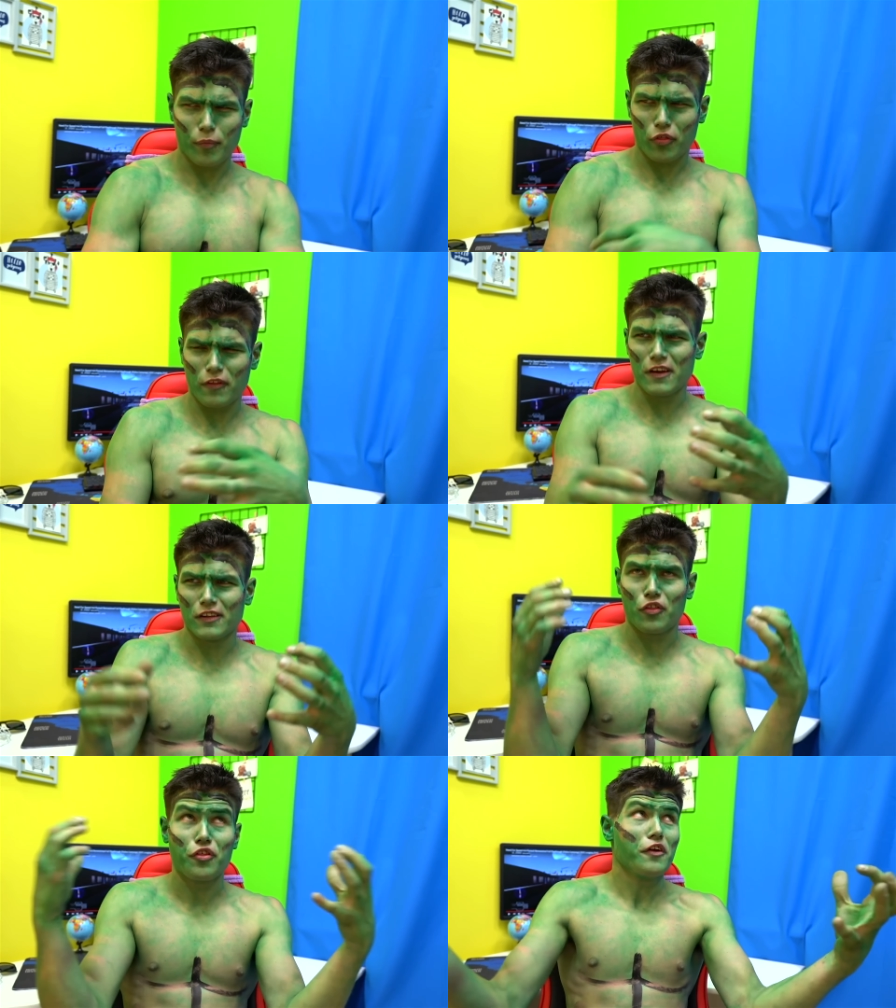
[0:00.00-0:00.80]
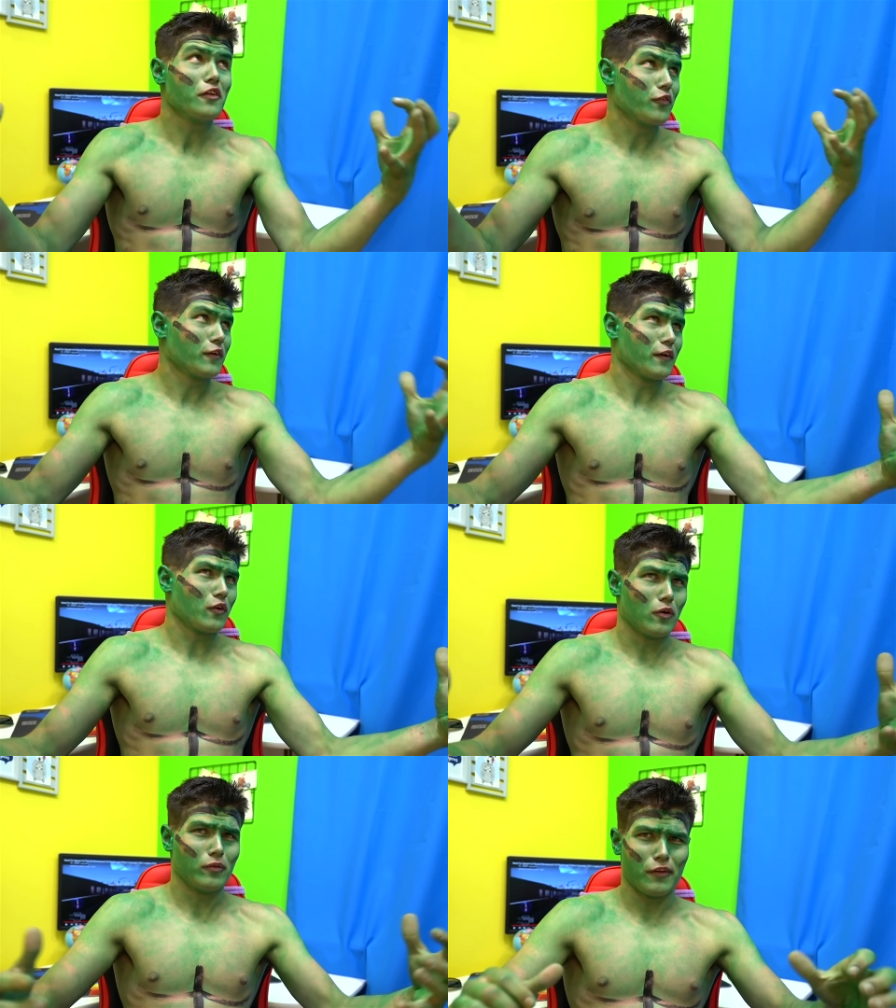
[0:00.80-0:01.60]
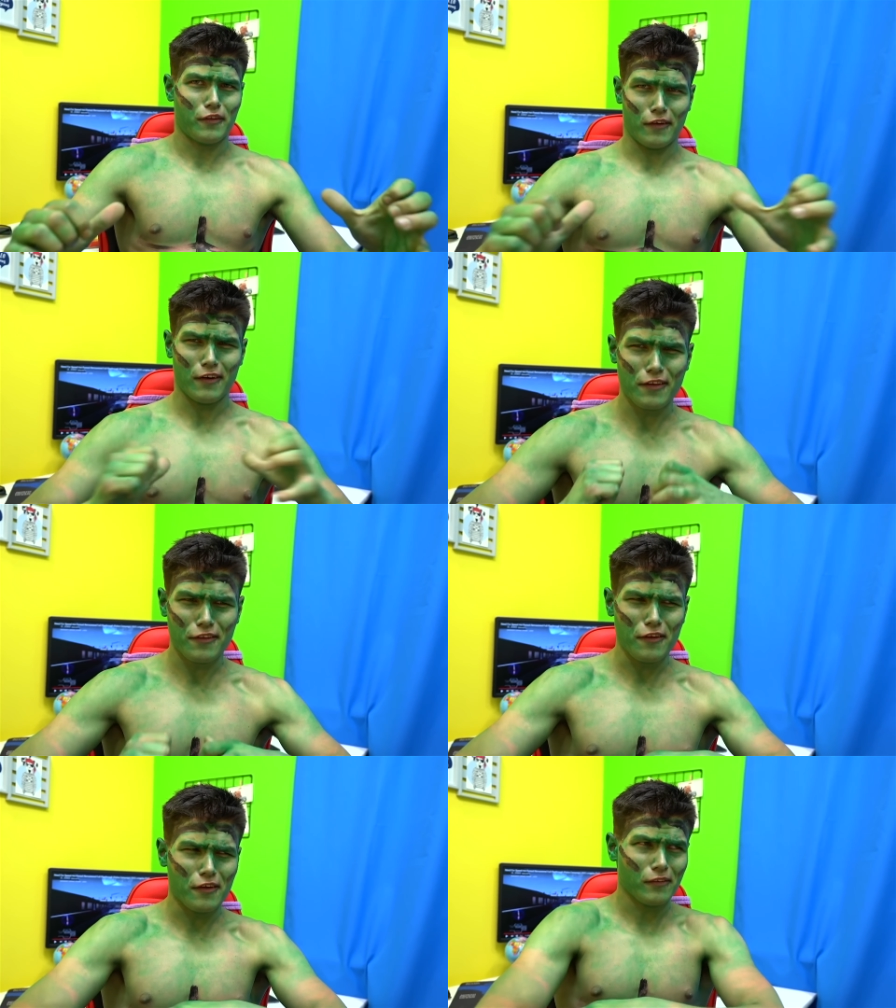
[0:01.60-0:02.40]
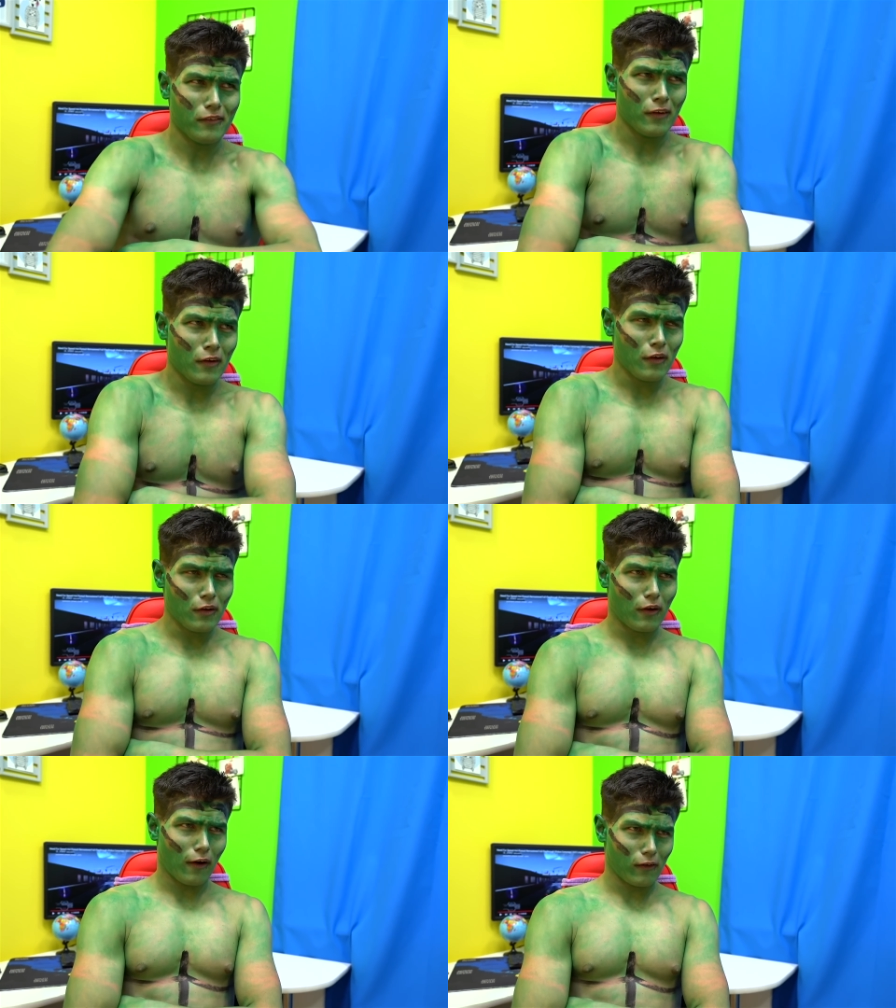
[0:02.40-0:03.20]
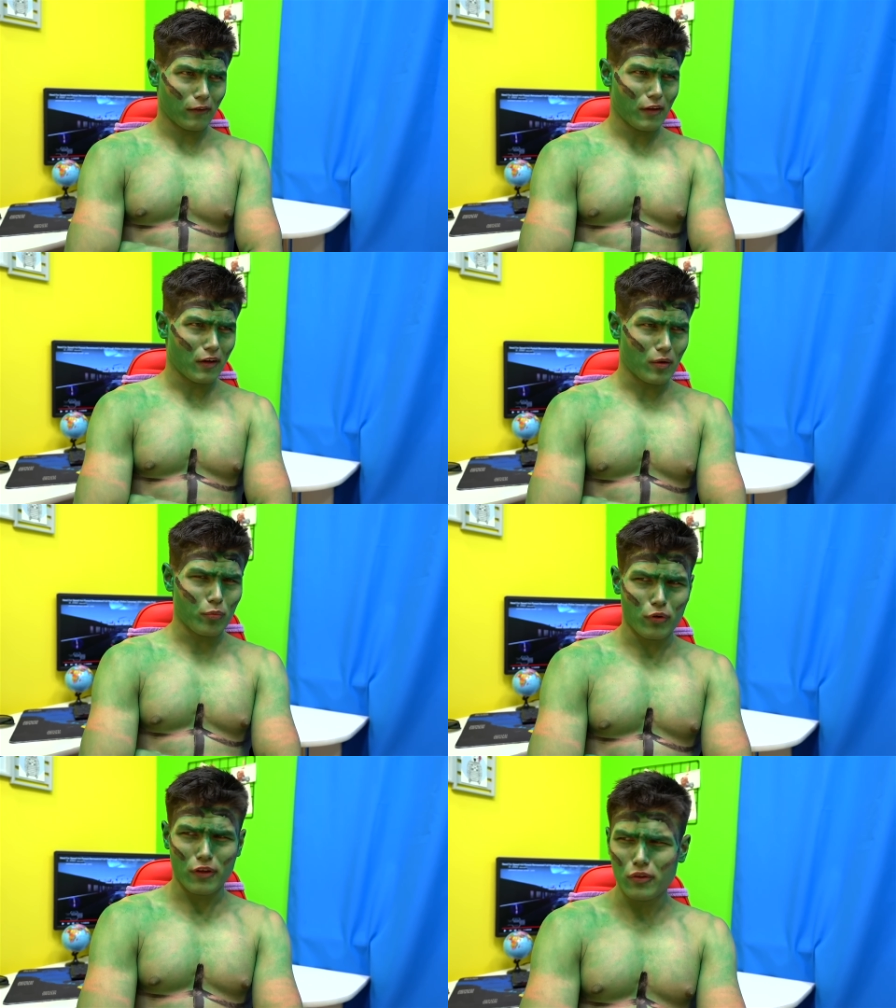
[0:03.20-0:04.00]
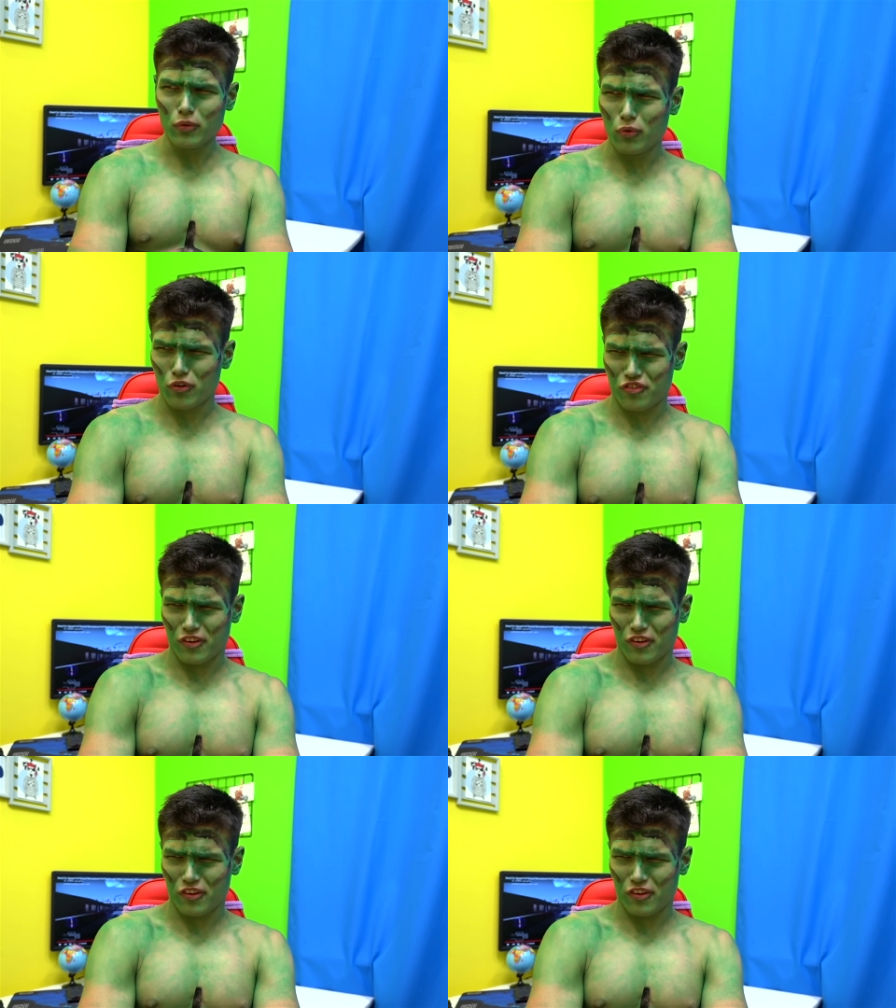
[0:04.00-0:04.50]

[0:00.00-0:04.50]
The Hulk is always in this room, alone. Nobody needs the